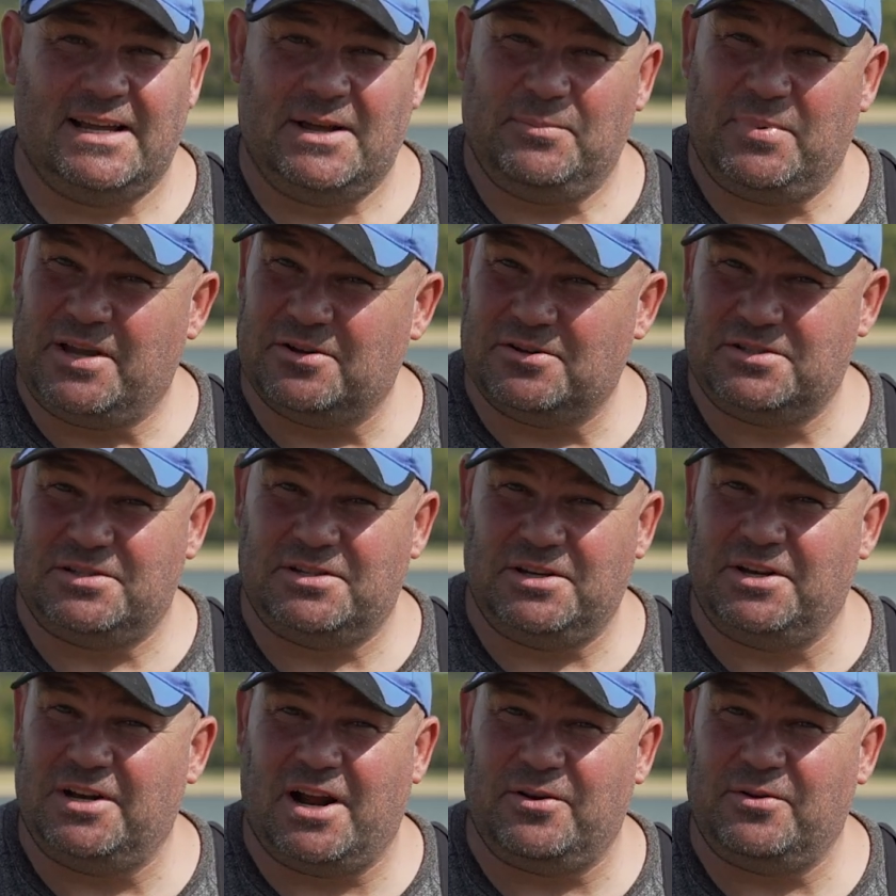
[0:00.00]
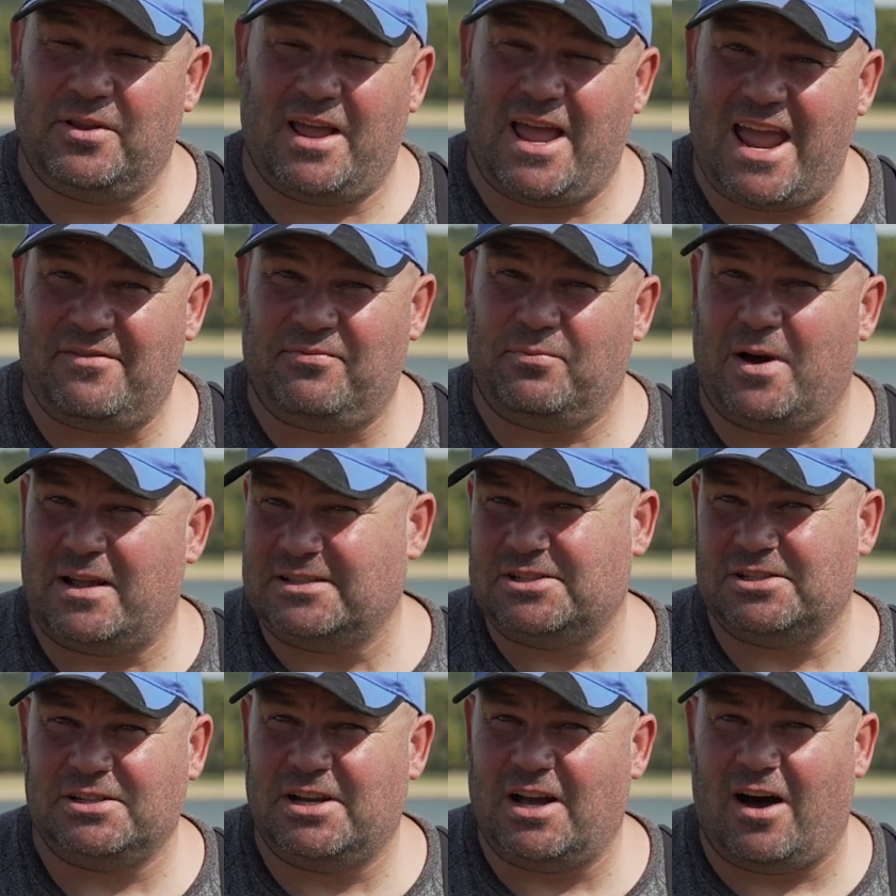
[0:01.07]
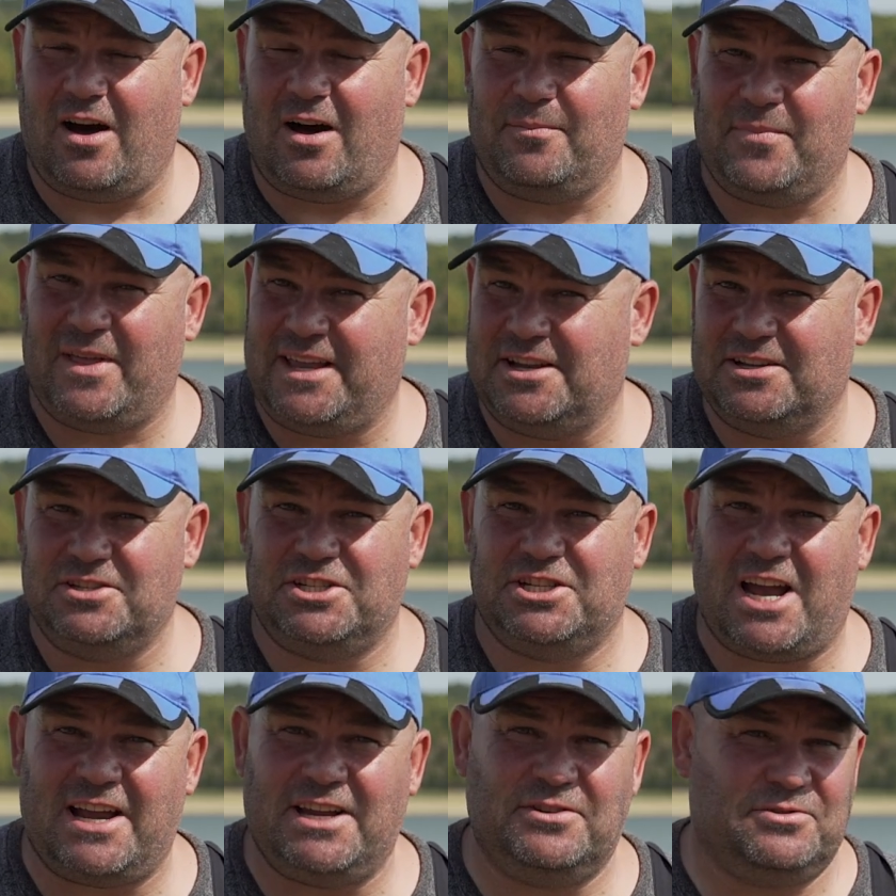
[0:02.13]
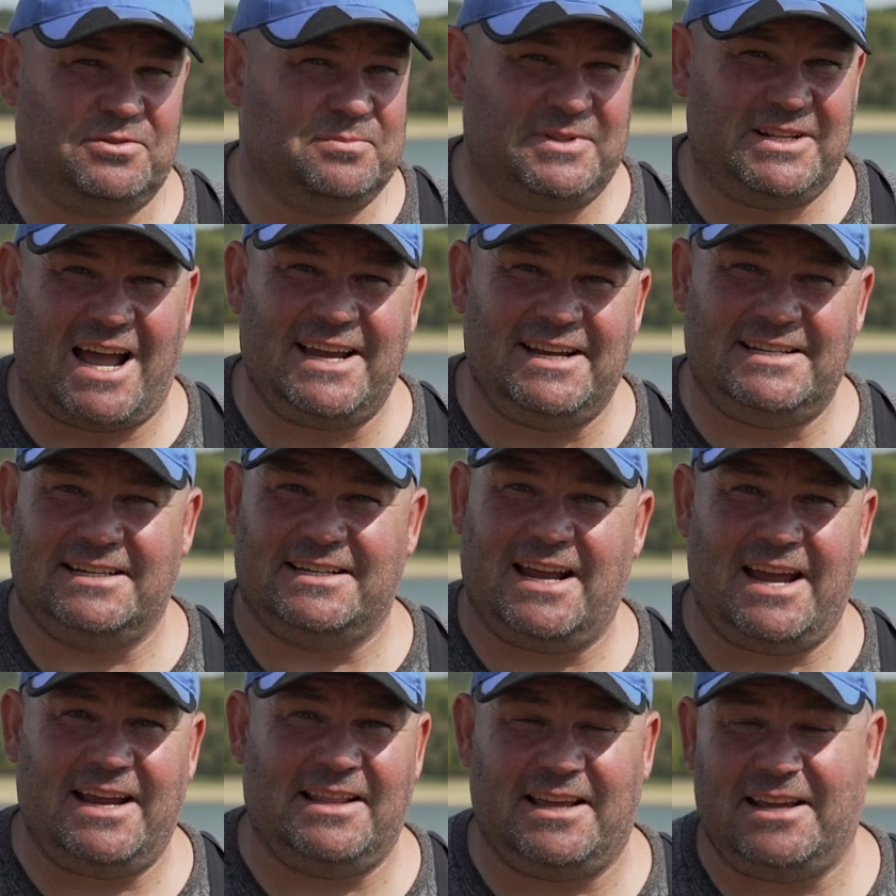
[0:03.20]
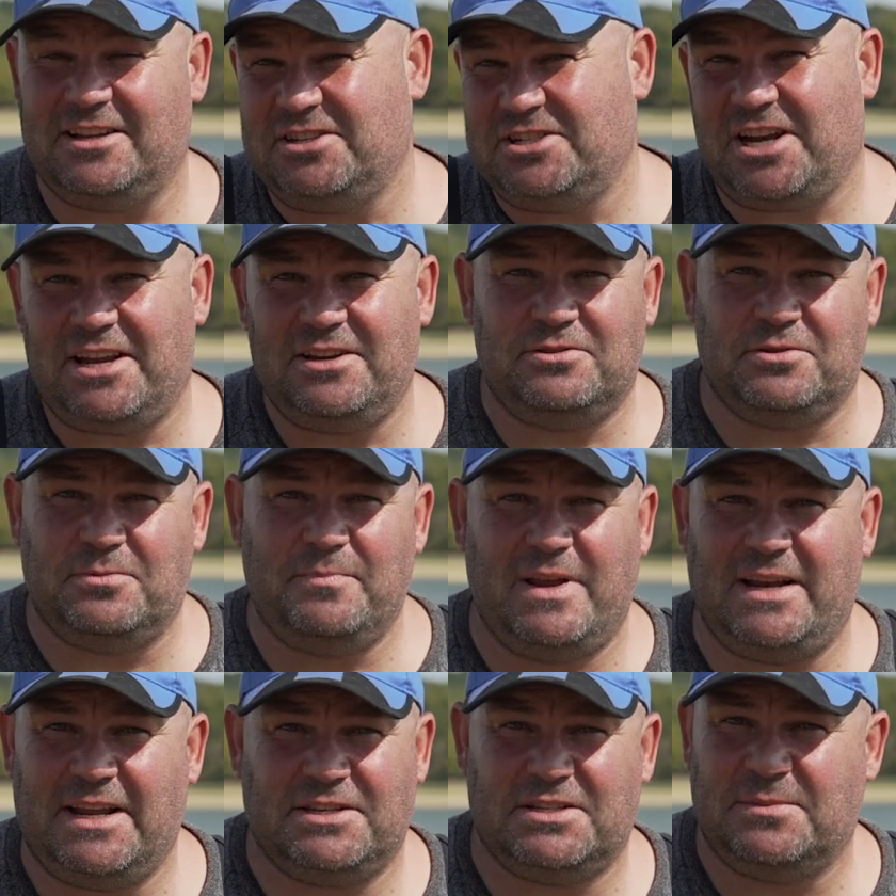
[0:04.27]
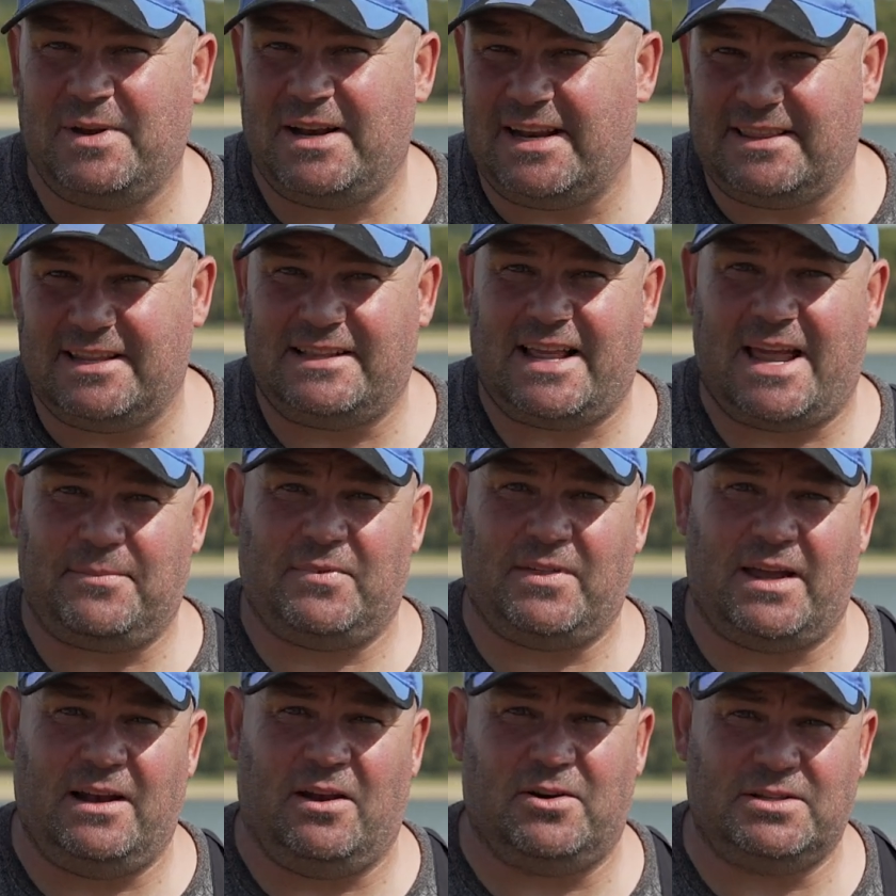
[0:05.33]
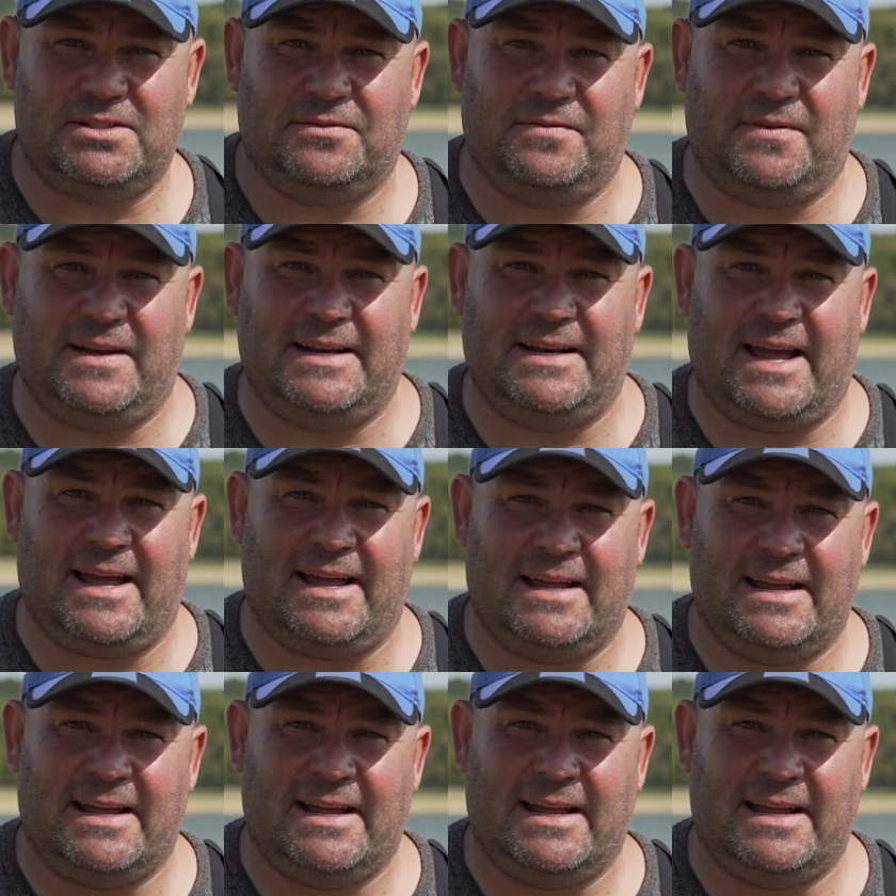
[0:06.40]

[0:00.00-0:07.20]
because, you know, F1s and carp, they can change from day to day. They can change from minute to minute the depth they like to feed at.